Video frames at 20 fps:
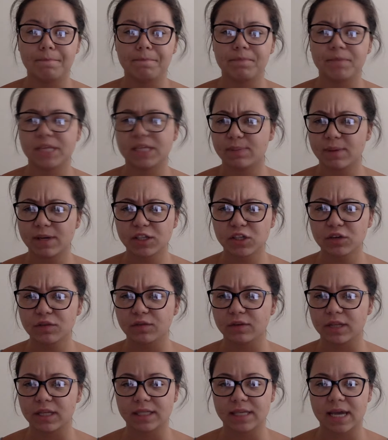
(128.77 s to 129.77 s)
especially for
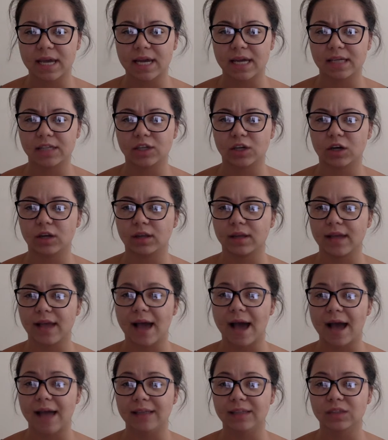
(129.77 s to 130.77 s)
this age, early
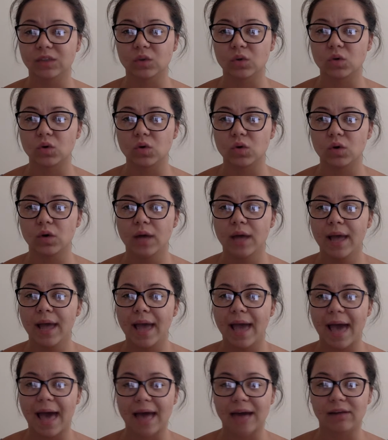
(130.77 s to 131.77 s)
high school,
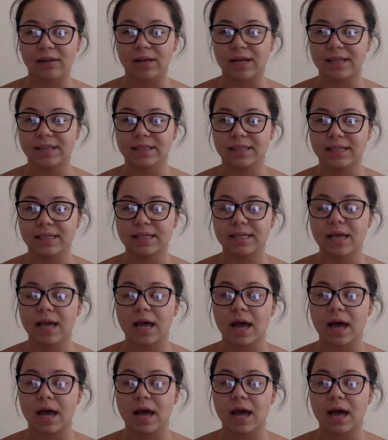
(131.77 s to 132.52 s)
adolescent.